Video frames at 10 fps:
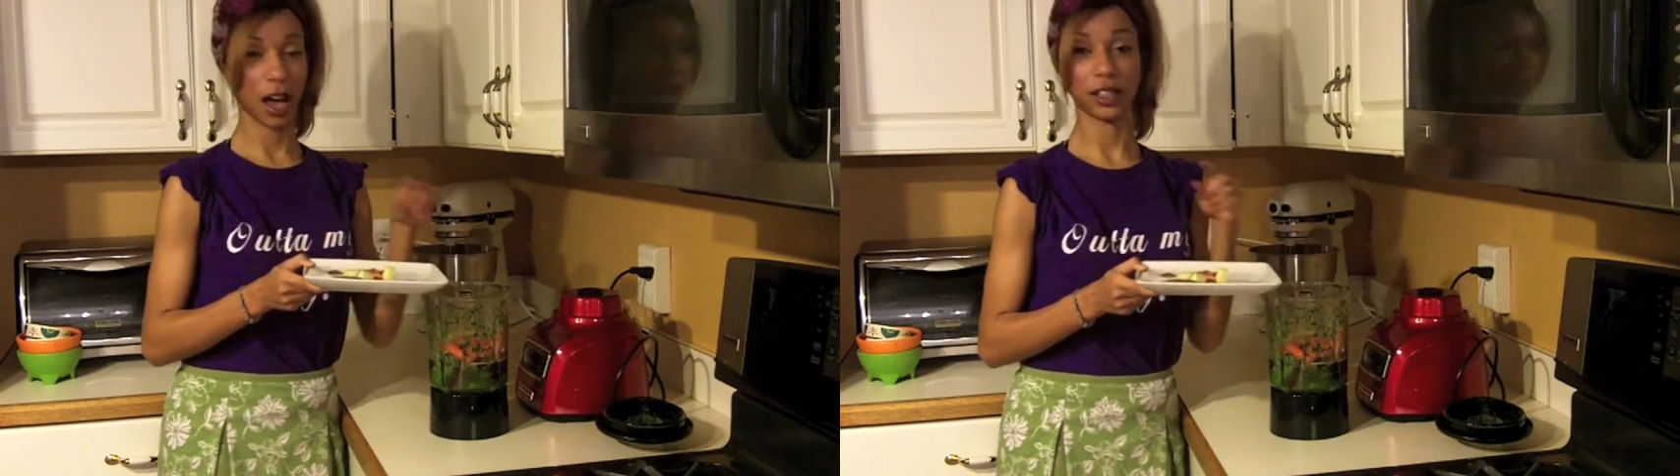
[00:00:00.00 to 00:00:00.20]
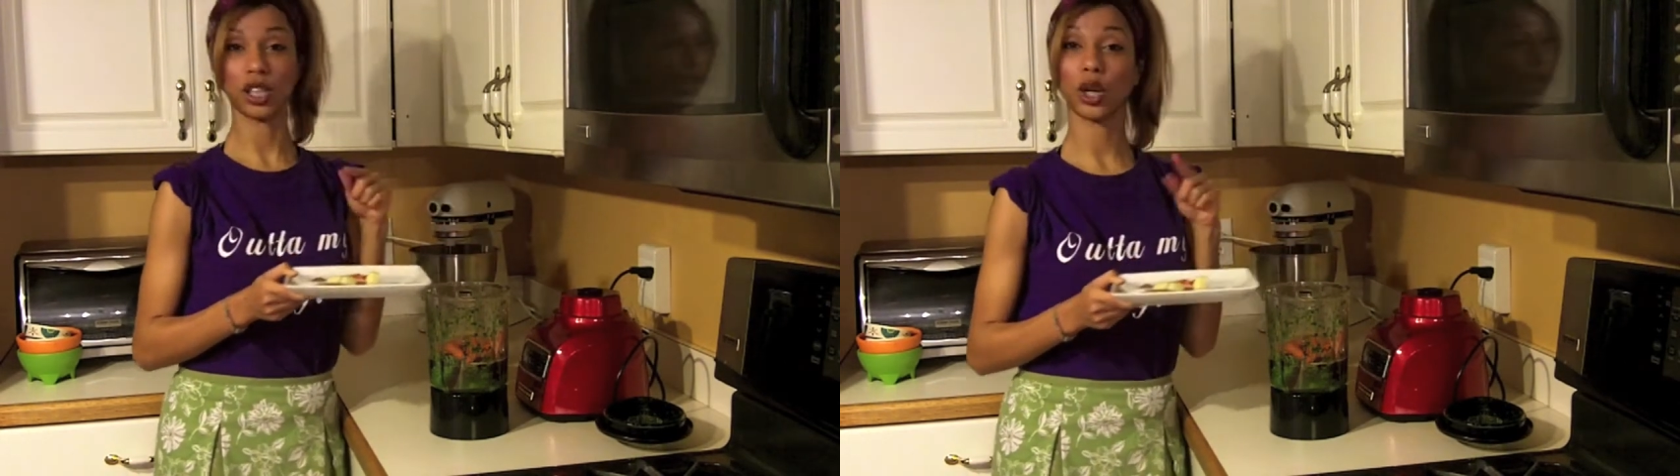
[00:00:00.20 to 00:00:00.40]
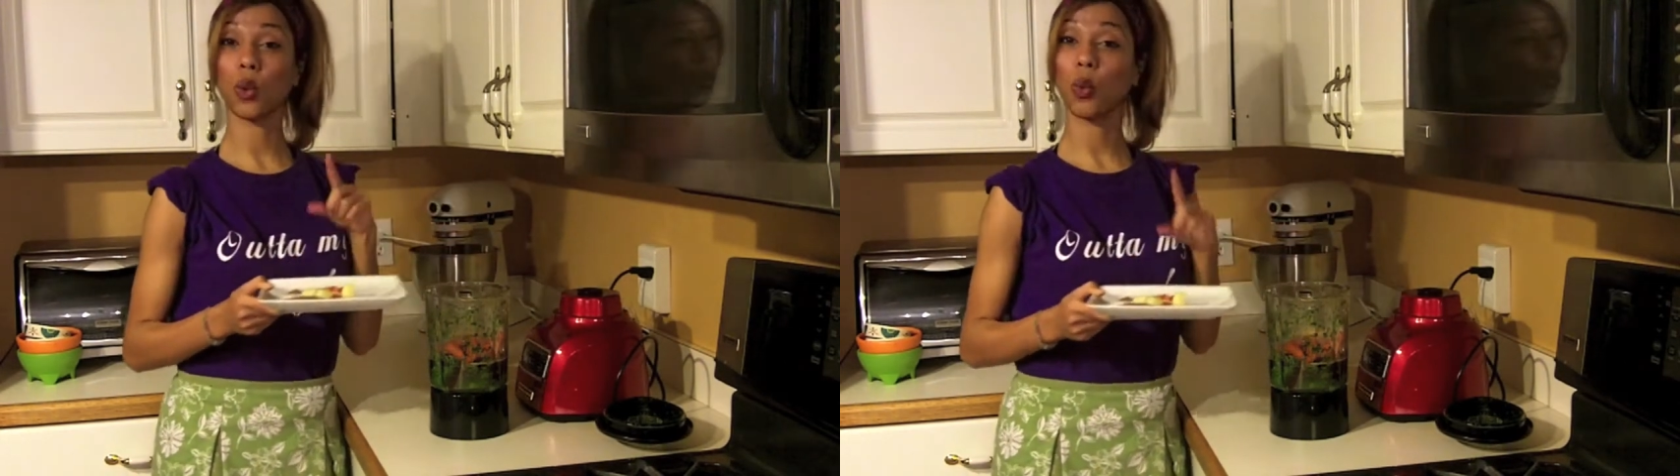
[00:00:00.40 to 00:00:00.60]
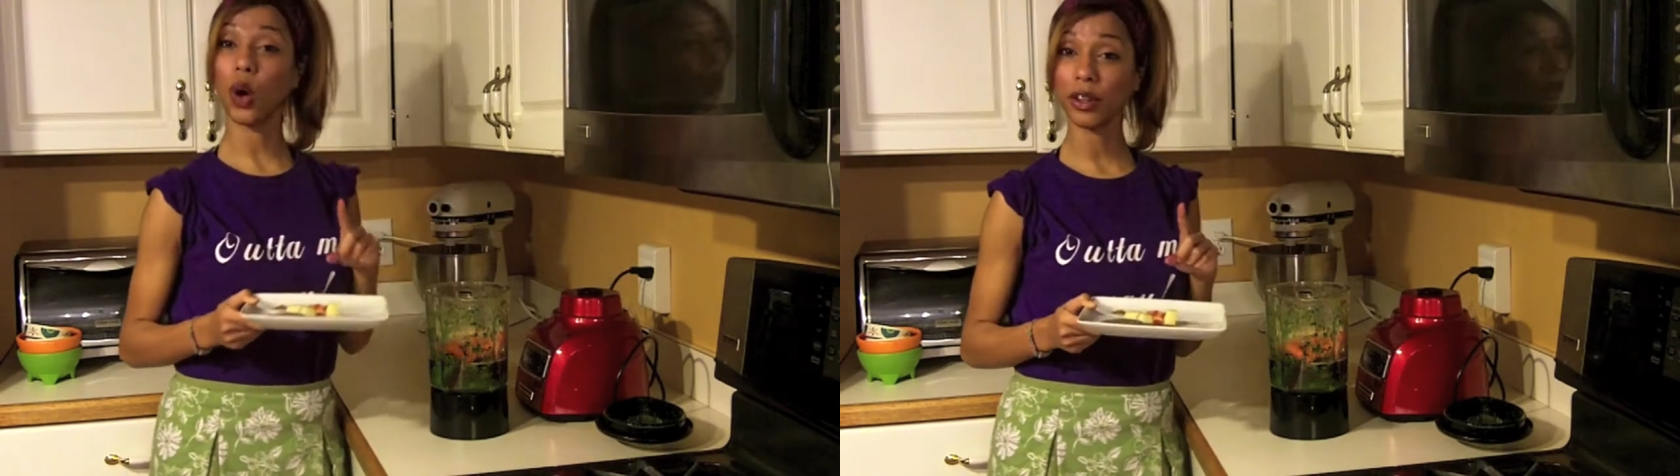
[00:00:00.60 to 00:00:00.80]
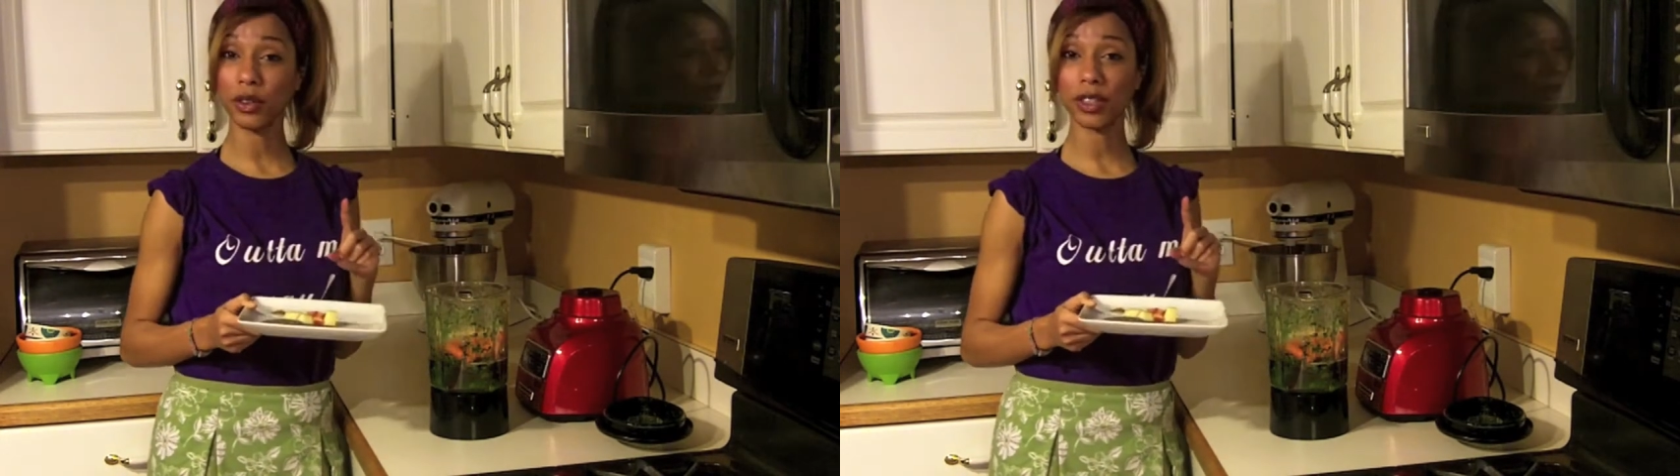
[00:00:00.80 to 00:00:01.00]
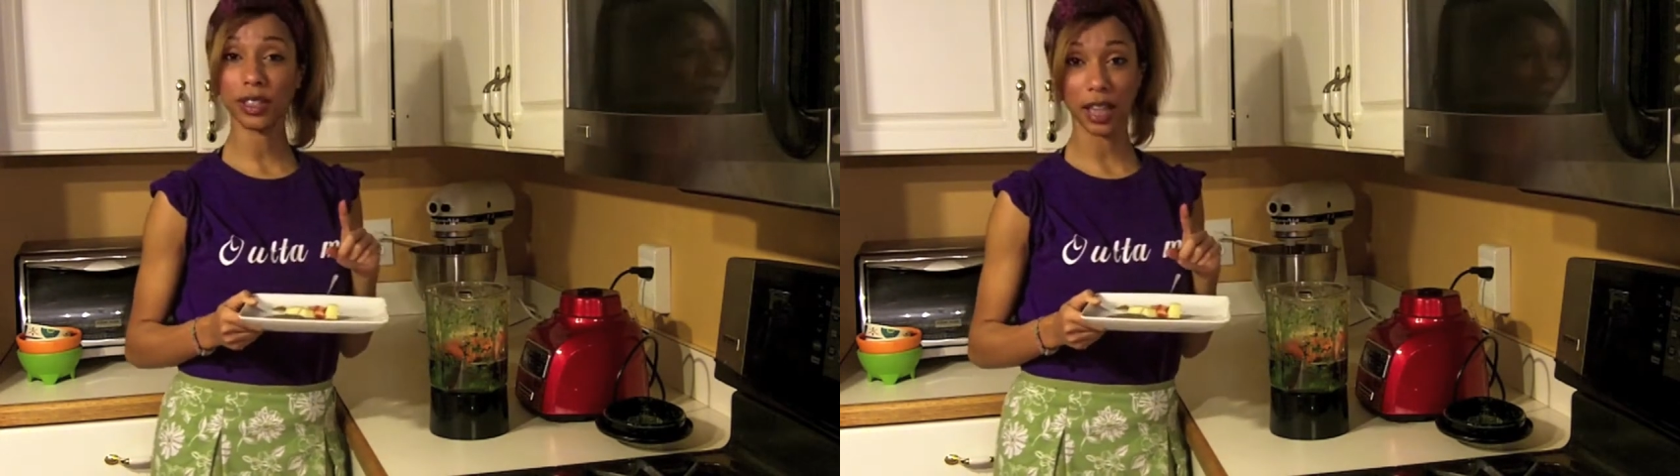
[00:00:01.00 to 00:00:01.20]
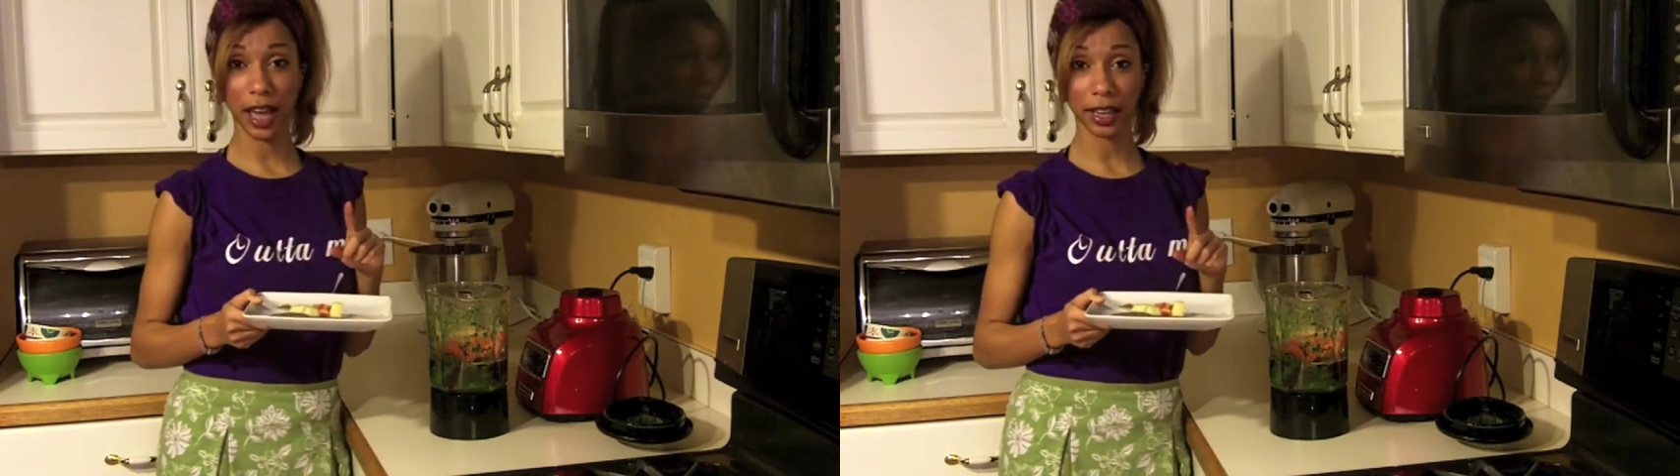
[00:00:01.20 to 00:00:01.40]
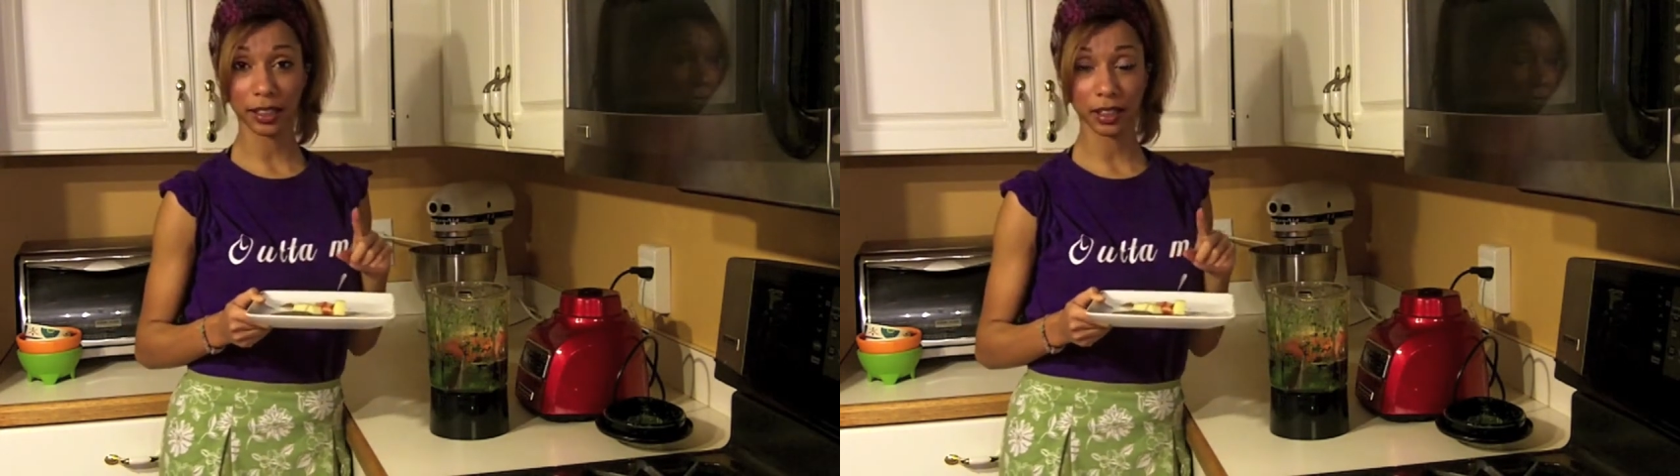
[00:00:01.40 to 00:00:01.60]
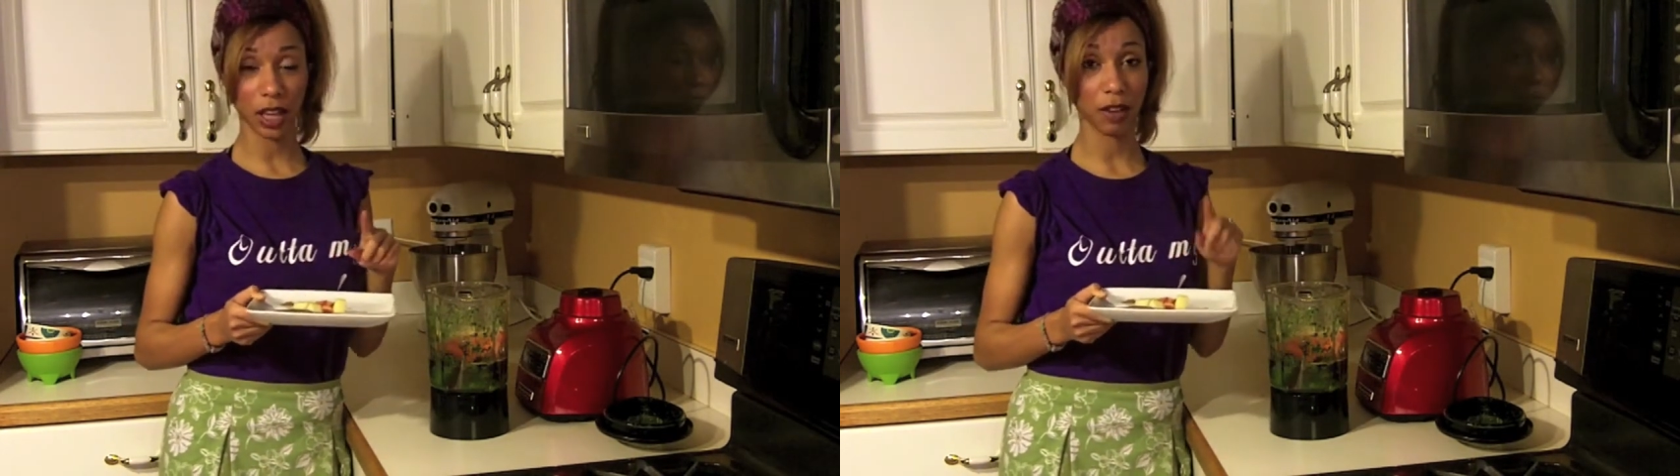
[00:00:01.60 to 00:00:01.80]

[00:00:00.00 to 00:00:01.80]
I took 1 slice